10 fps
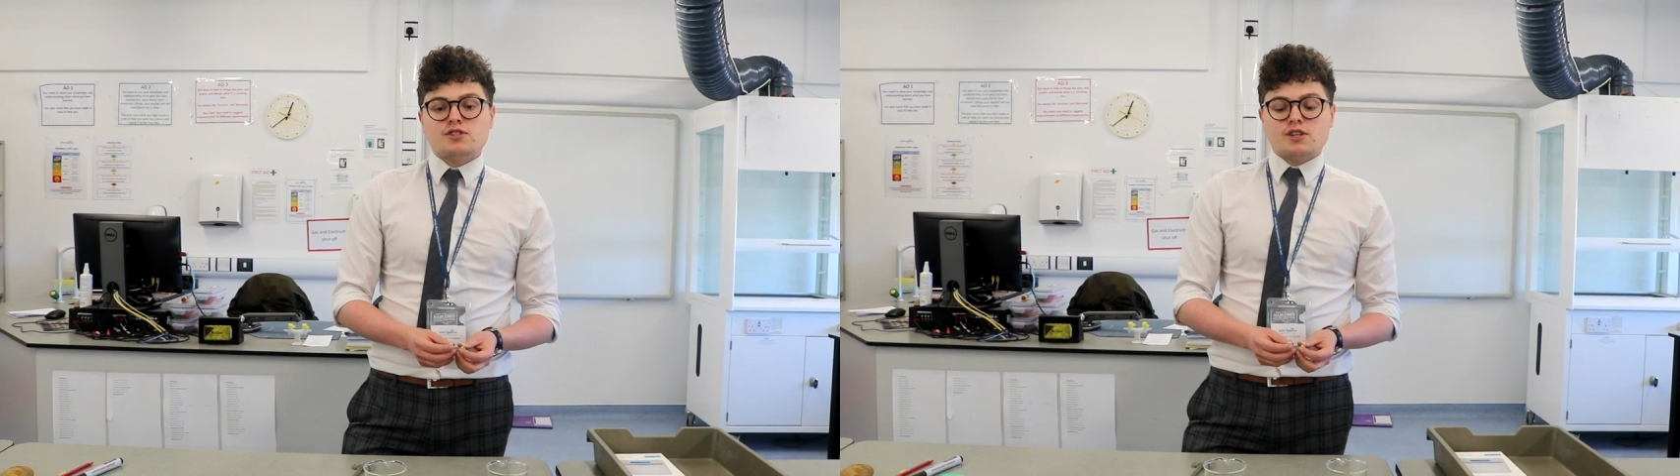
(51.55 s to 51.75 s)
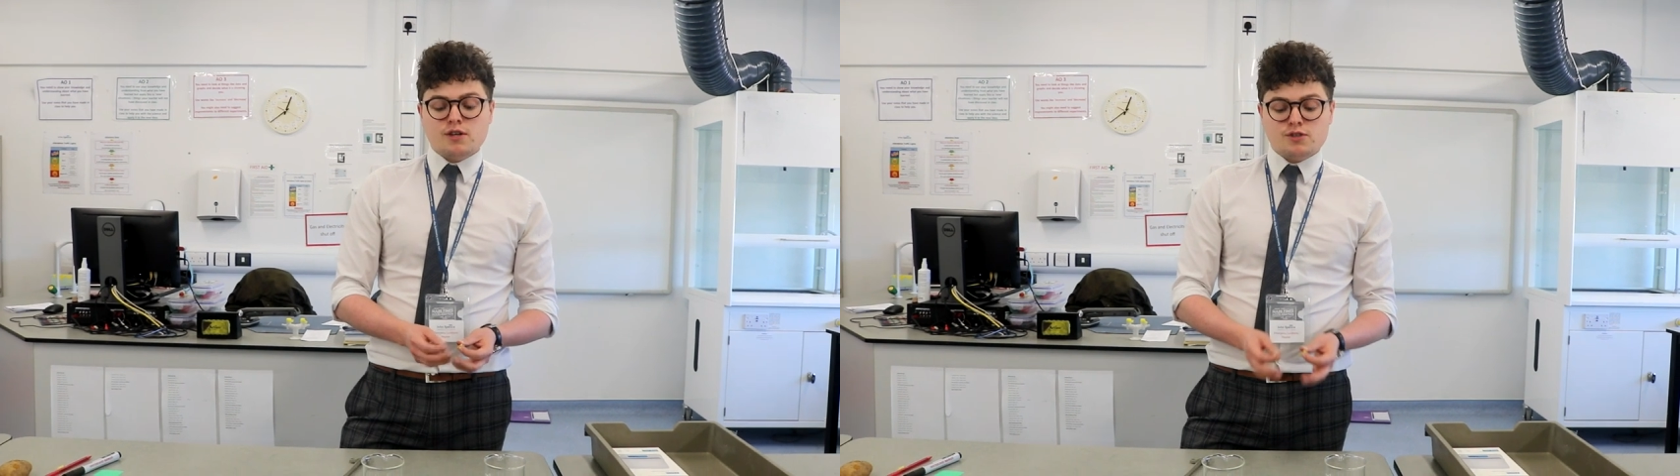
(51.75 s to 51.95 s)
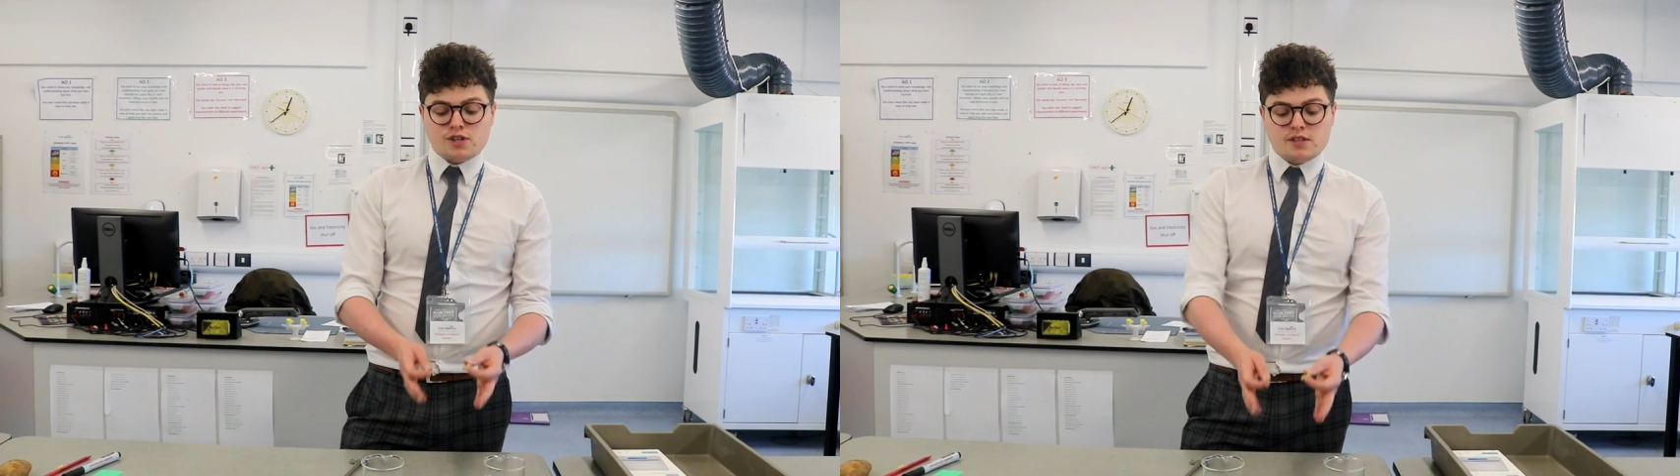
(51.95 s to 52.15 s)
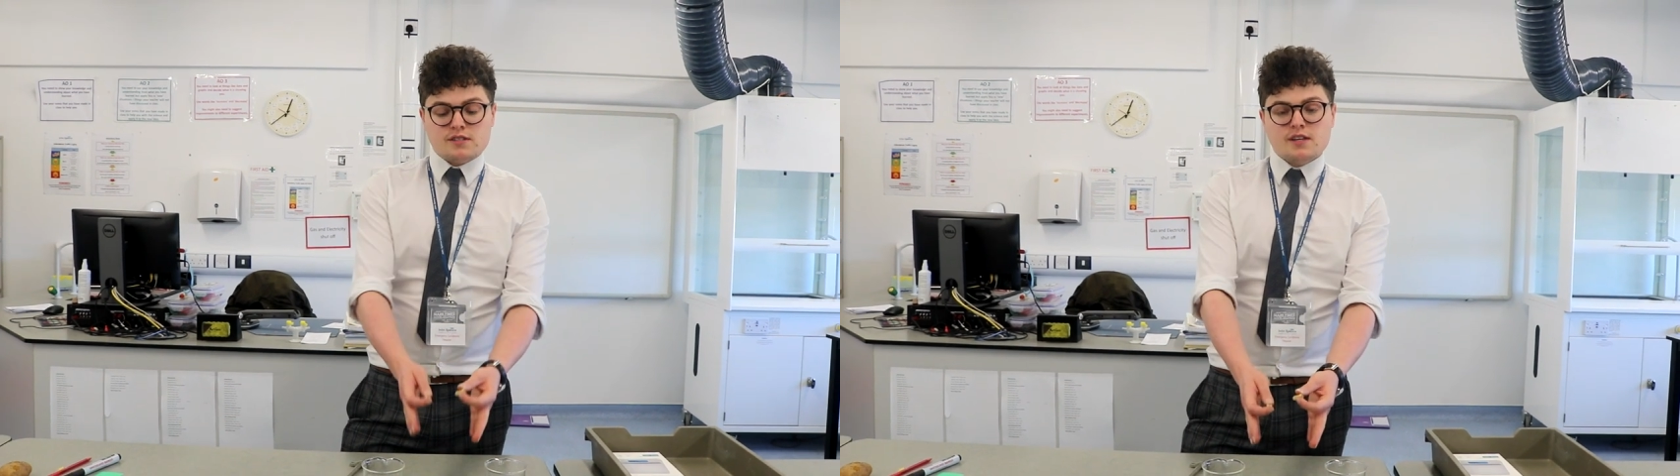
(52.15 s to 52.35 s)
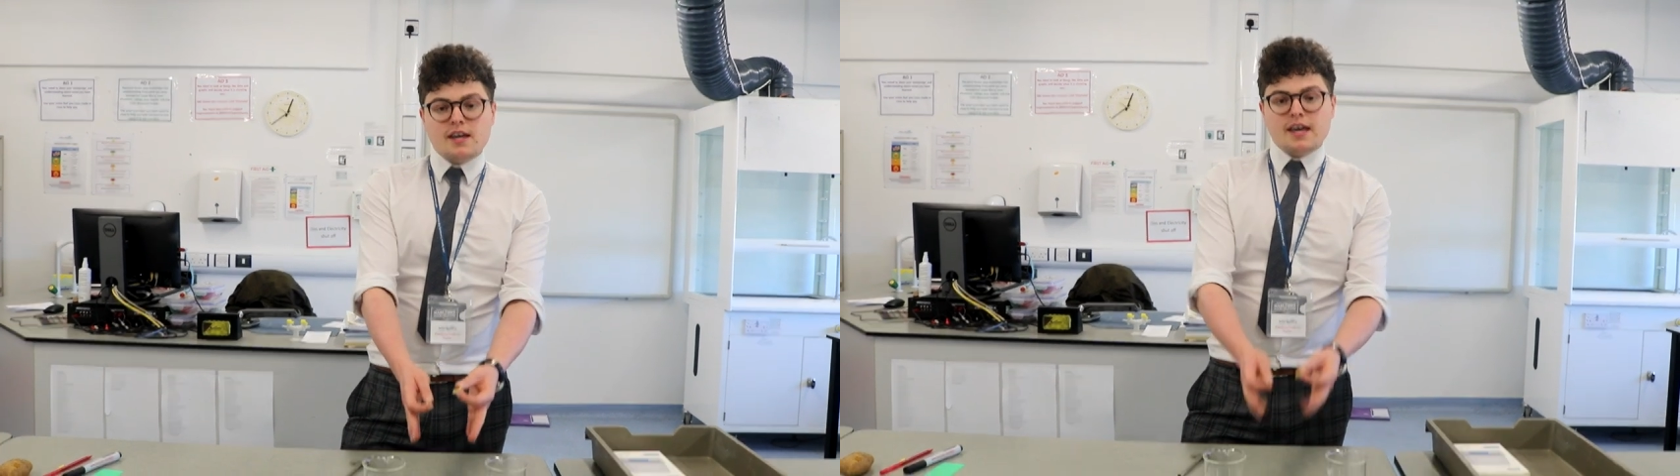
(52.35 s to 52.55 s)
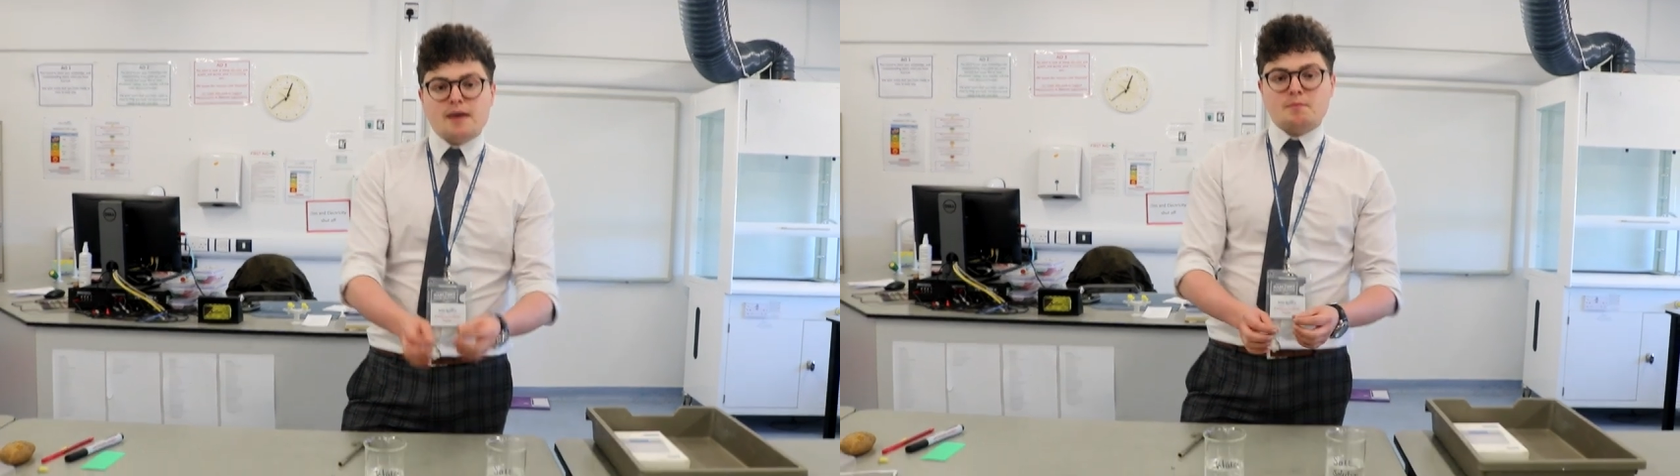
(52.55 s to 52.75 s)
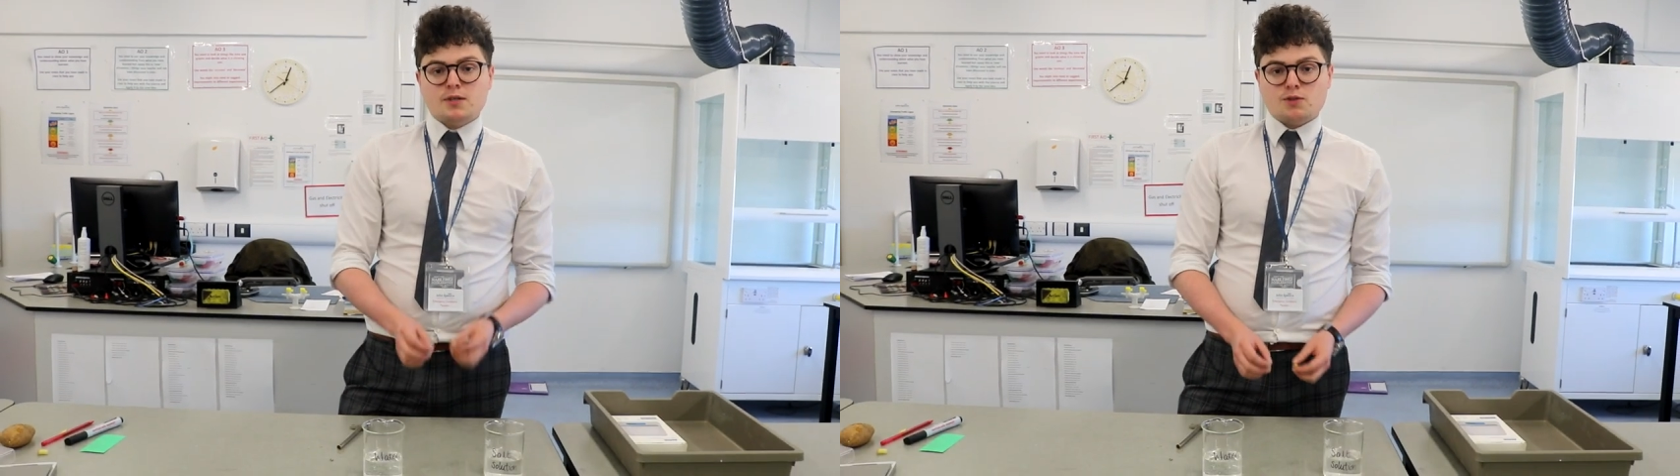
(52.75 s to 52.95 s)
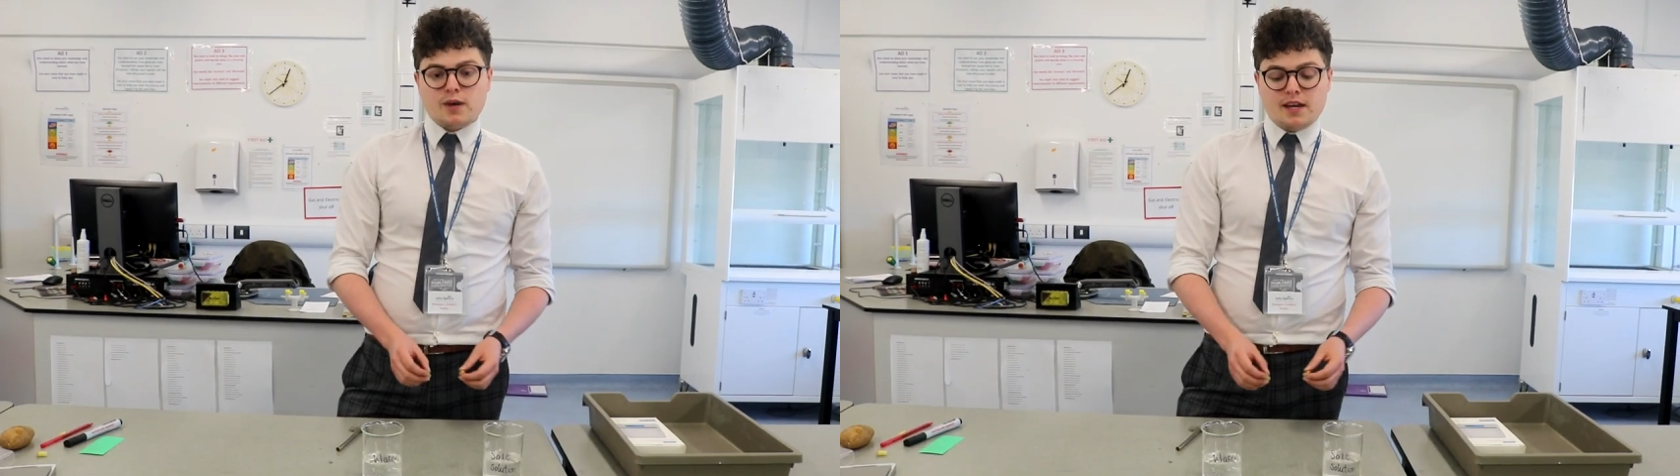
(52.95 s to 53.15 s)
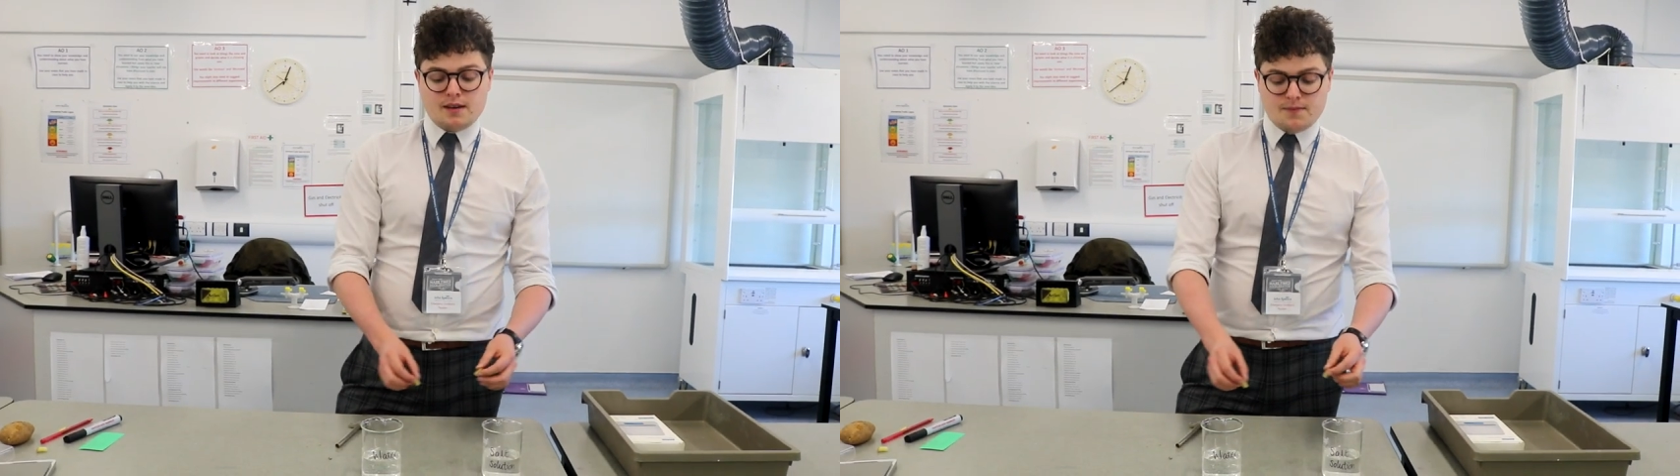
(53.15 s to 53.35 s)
solutions in between.